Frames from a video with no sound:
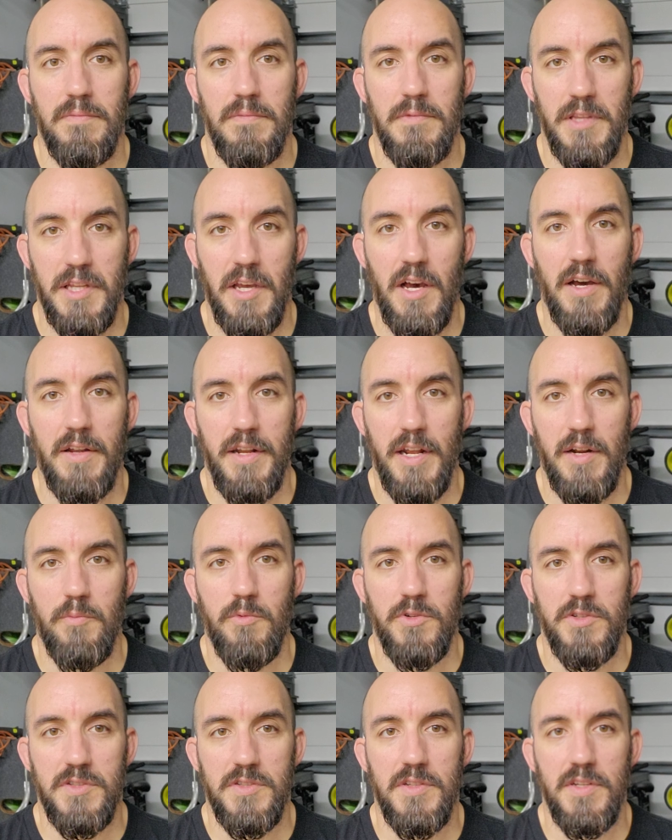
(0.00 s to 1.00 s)
Leon
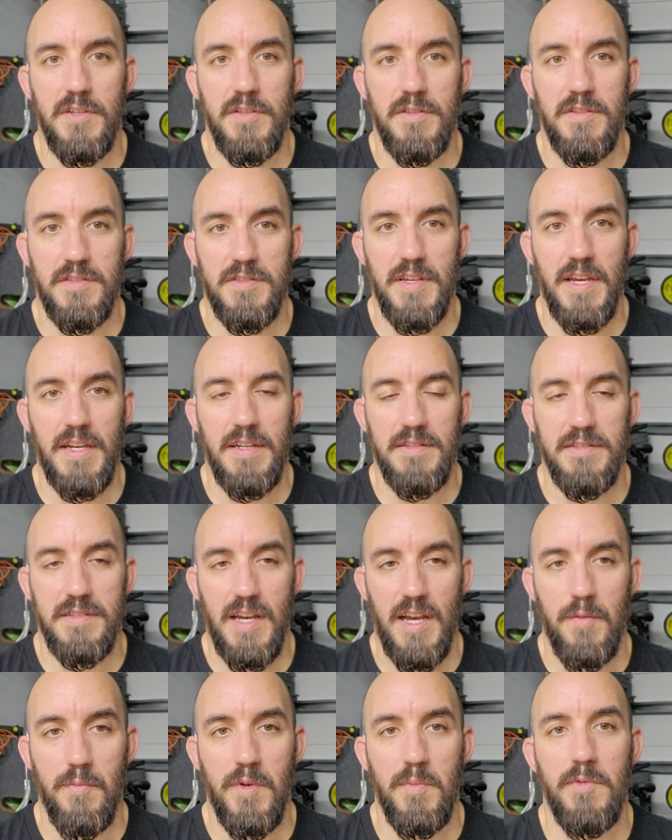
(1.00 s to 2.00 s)
Edwards did the second
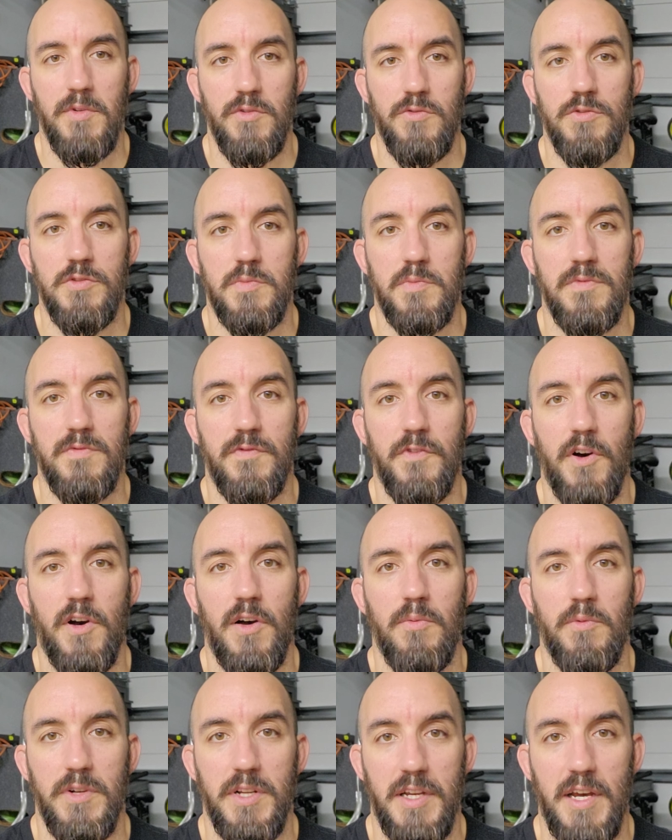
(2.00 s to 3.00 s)
time him and Usman
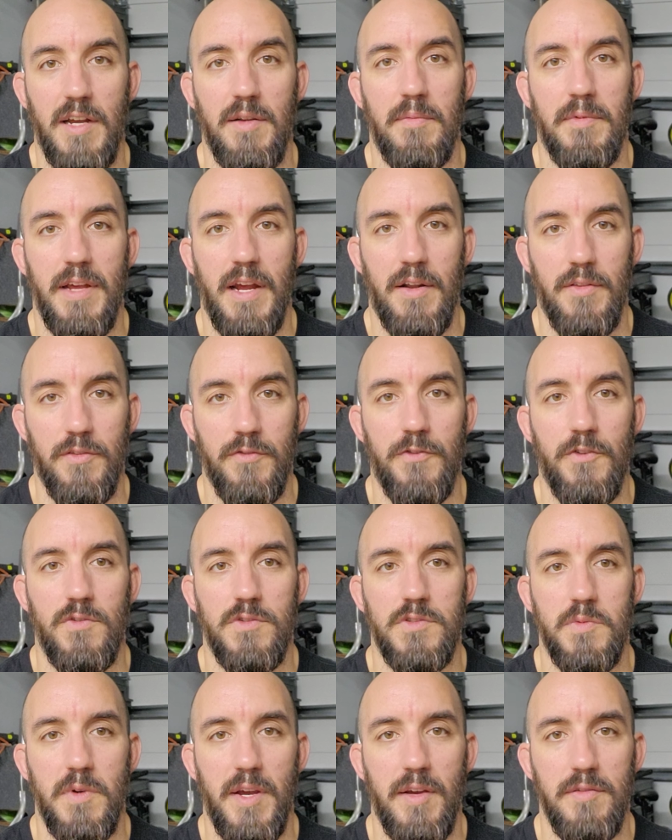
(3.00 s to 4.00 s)
fought when he got him down in the
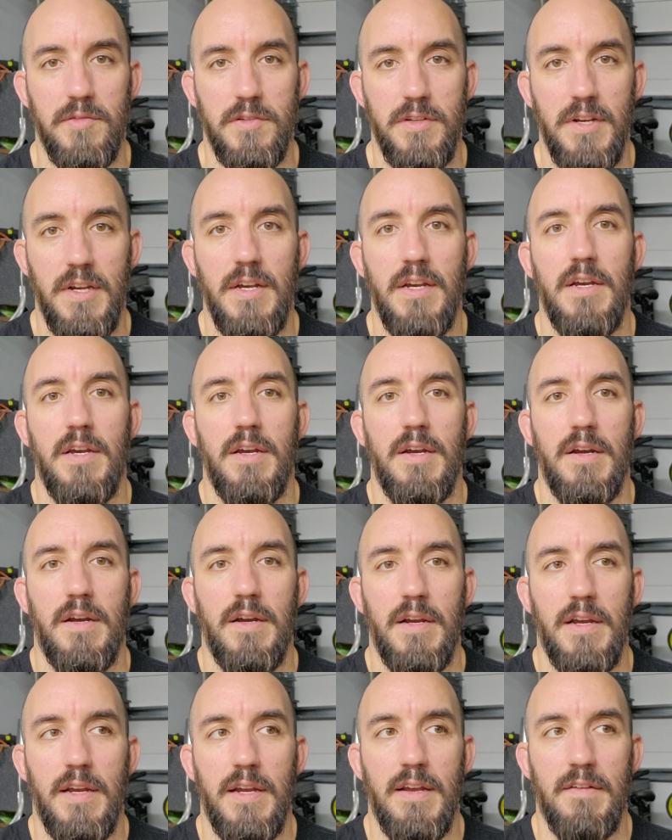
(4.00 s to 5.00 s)
first round,
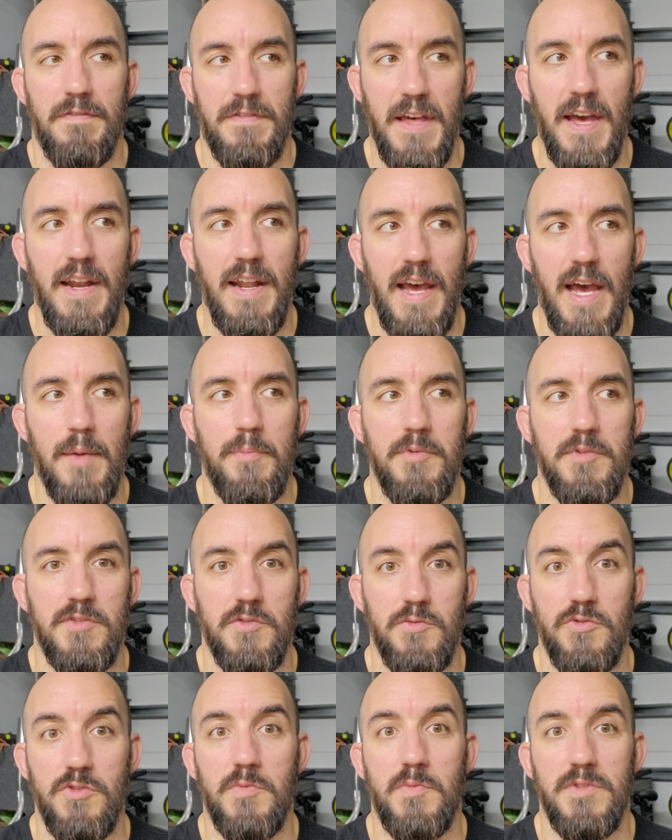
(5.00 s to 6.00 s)
if that
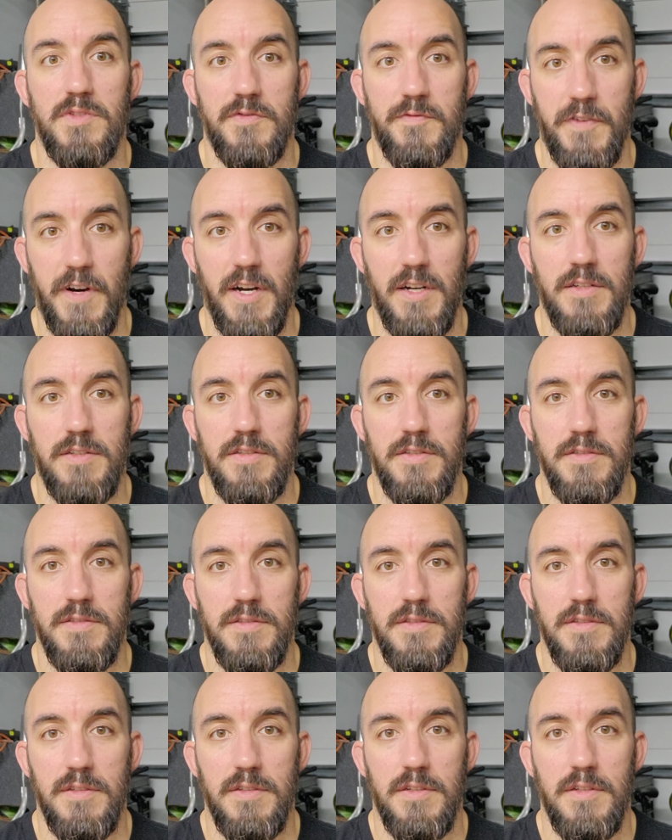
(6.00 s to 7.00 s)
happens, Usman's fucked
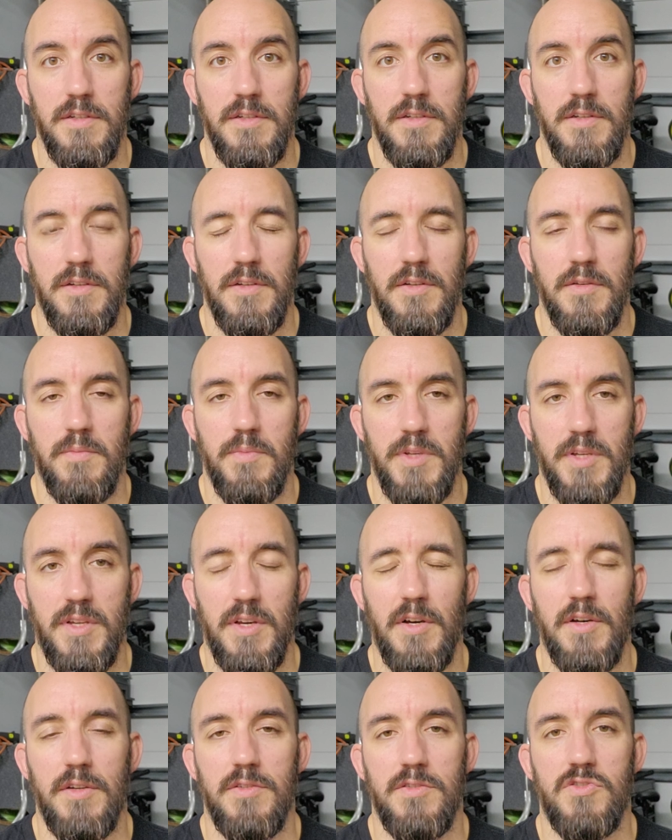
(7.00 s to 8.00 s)

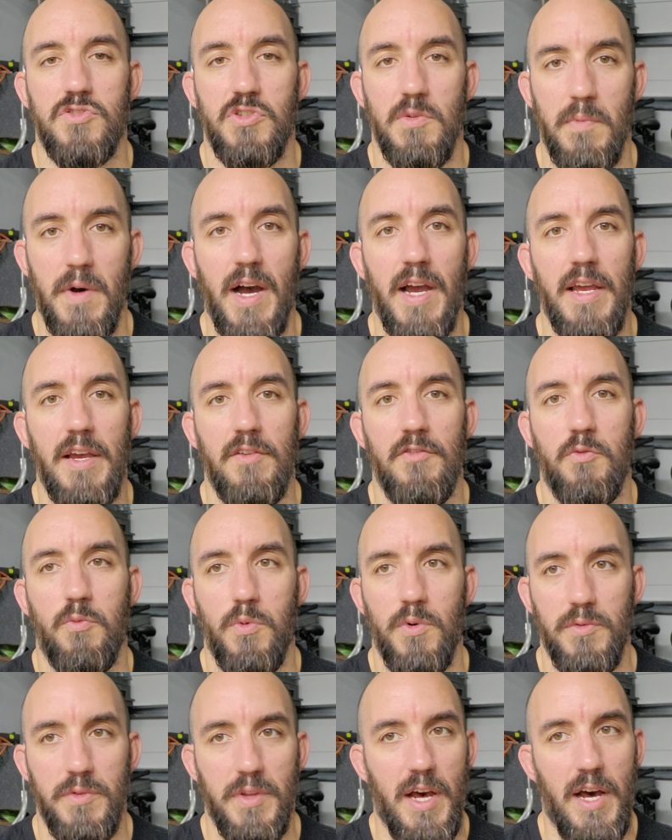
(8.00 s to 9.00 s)
because Chimaev
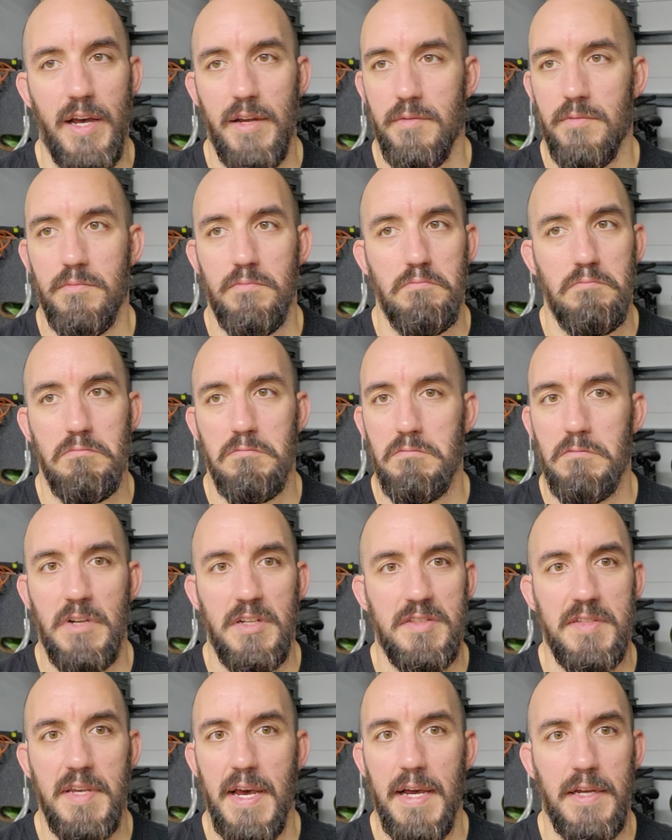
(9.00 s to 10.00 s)
will not
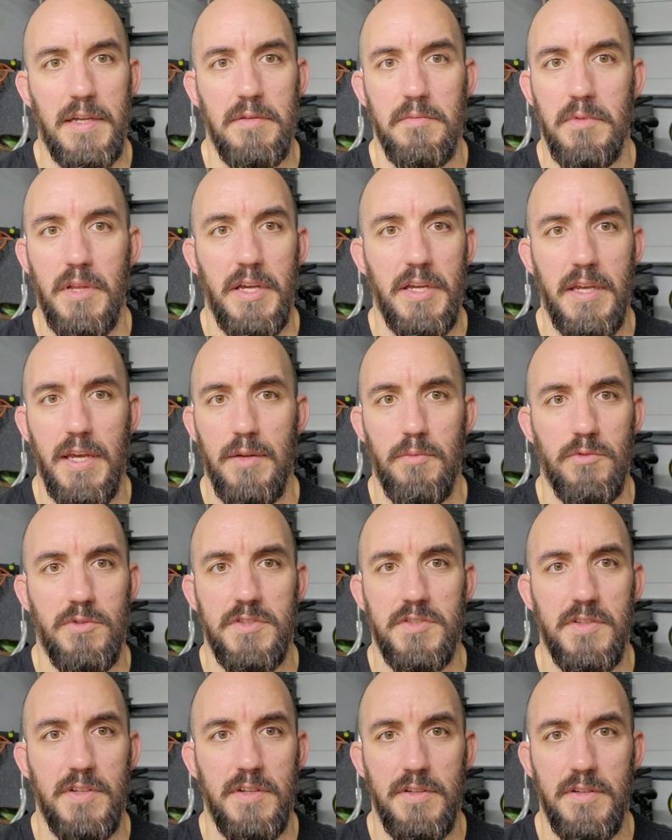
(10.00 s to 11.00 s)
attack him like
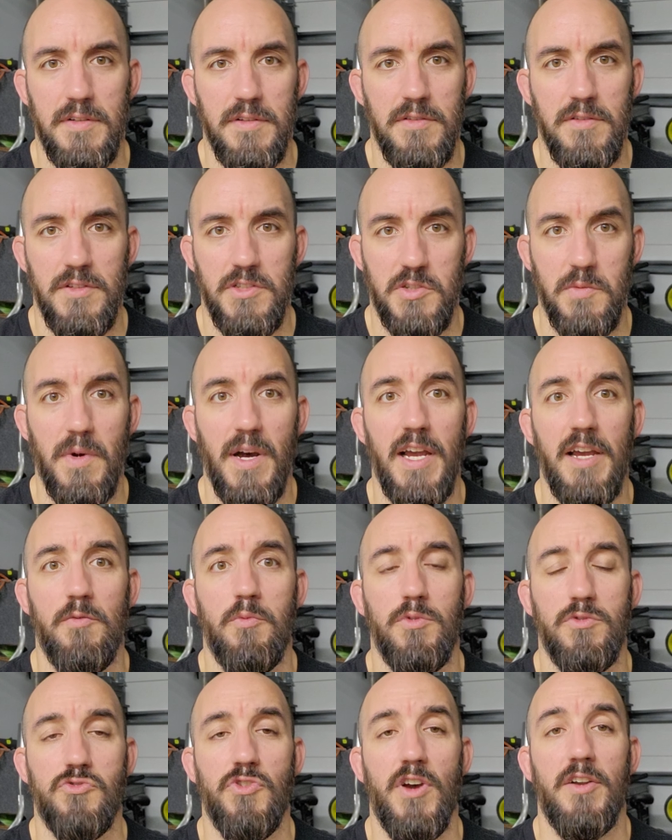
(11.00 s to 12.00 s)
Edwards did.
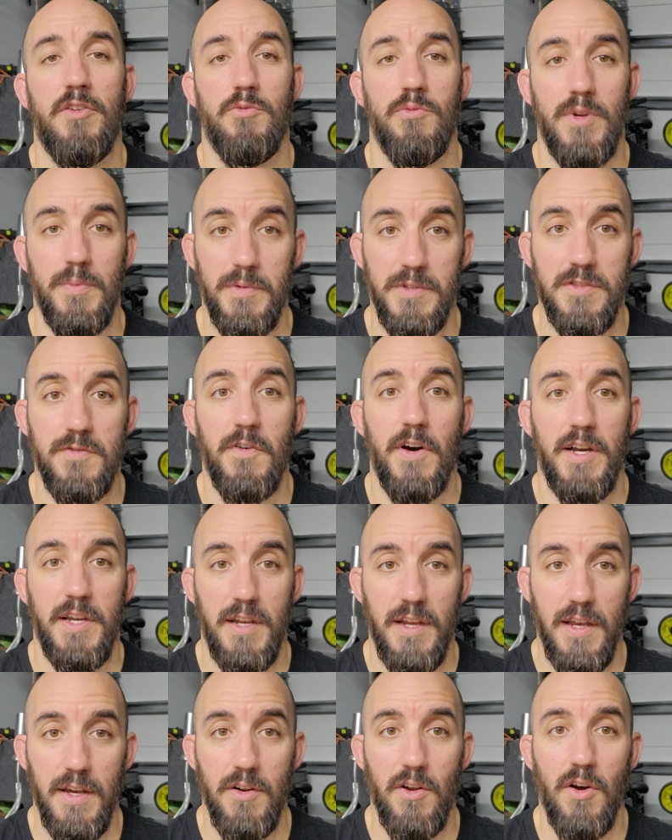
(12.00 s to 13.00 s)
Chimaev will try to rip his
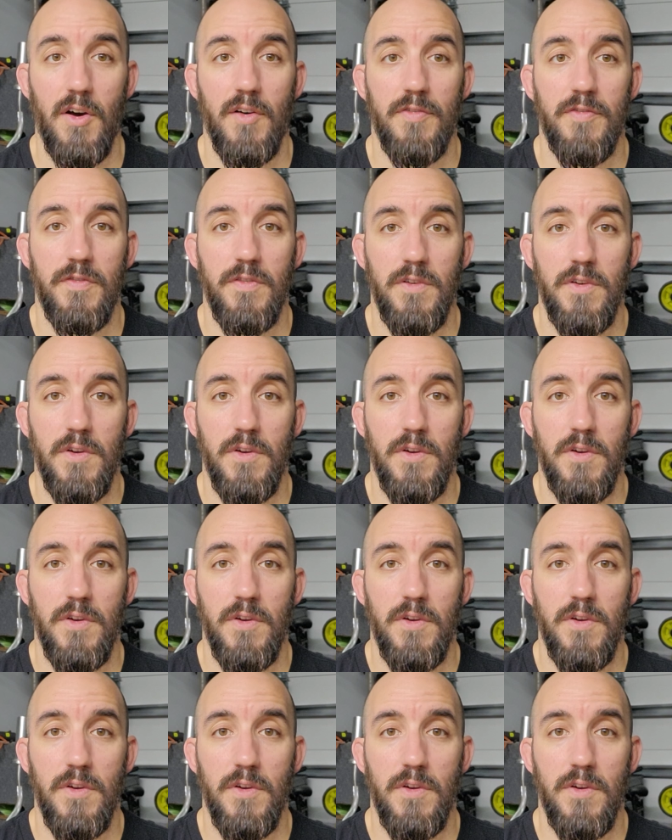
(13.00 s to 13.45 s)
fucking head off.